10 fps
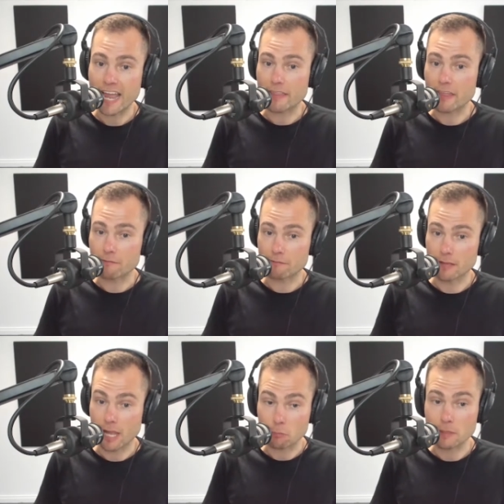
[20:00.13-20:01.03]
they're
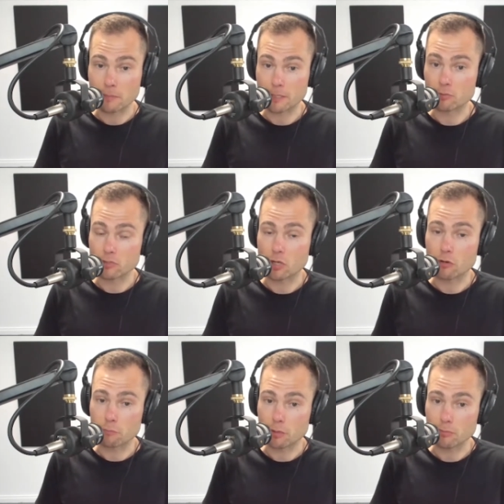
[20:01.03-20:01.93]
helping people
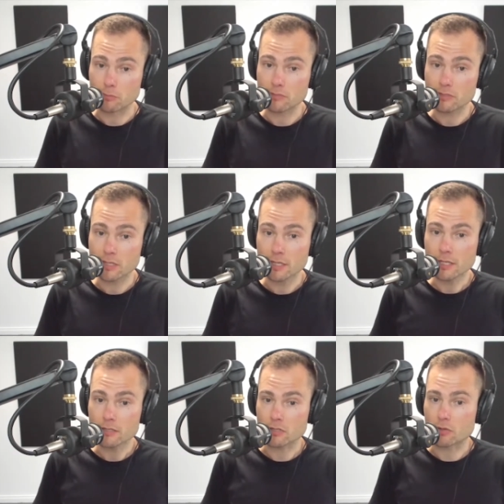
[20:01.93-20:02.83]
solve problems
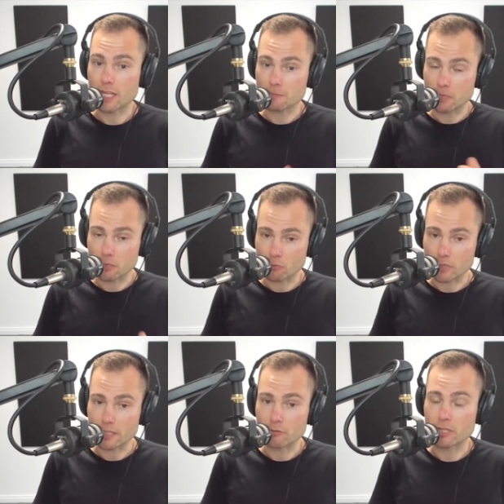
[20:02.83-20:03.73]
so that's been a
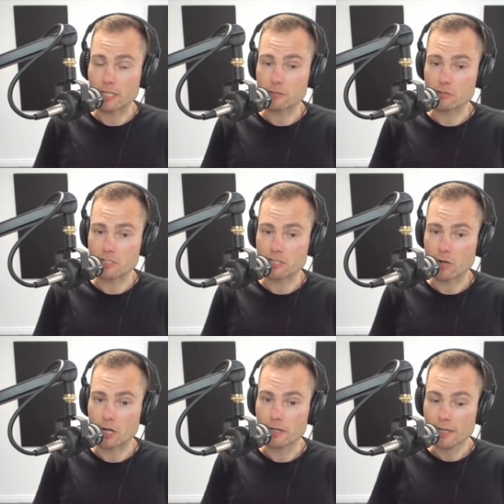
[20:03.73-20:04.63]
really really interesting
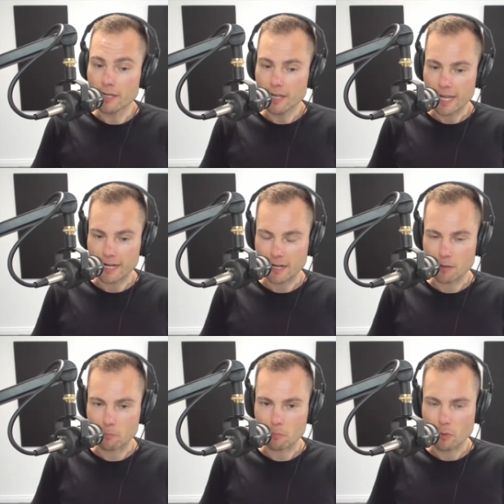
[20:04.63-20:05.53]
one and
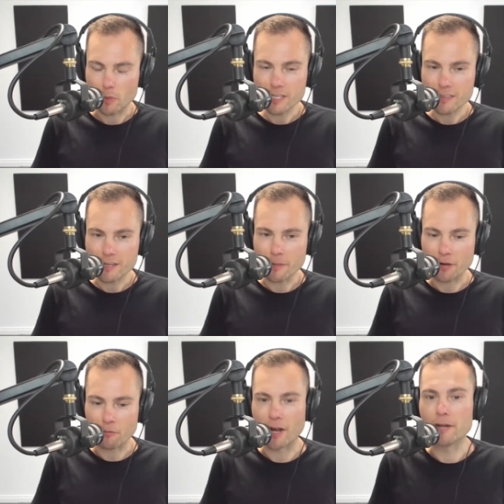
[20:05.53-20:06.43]
um, when you think
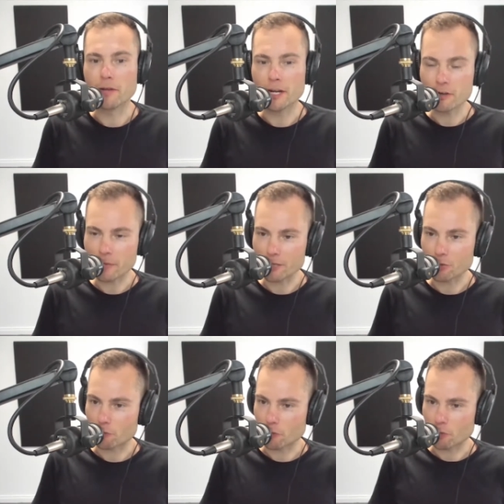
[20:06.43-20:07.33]
about it right i don't know about
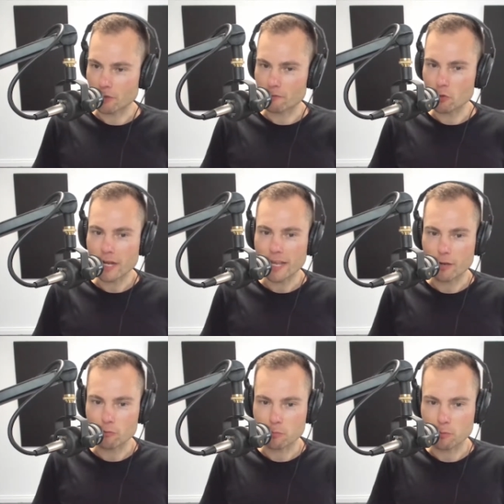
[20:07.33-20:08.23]
you if you if you had a
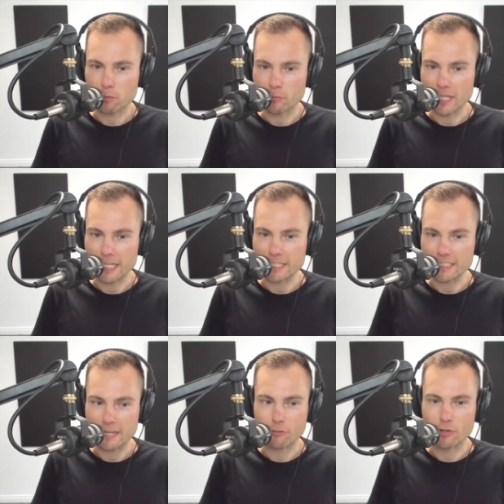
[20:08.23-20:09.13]
health problem and then
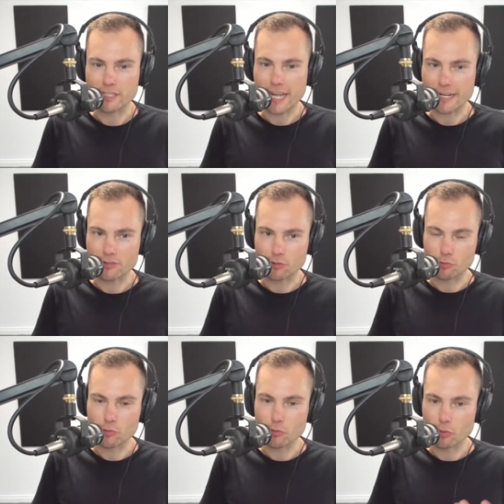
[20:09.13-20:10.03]
just ever attacked
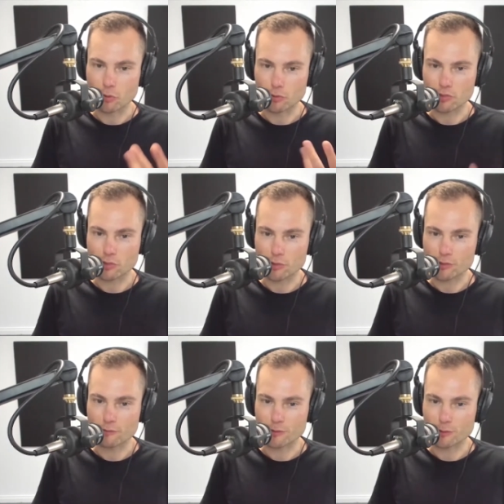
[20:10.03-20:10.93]
google or
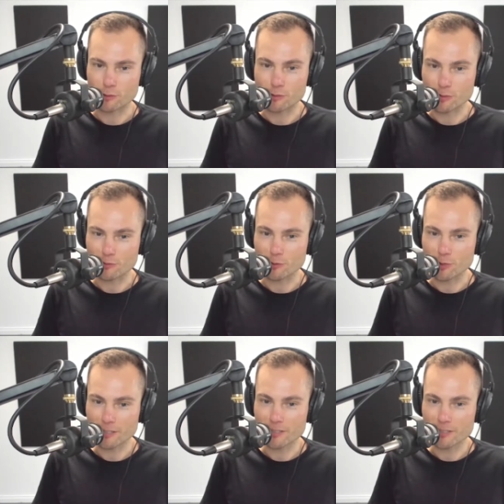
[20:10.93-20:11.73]
searched for solutions for it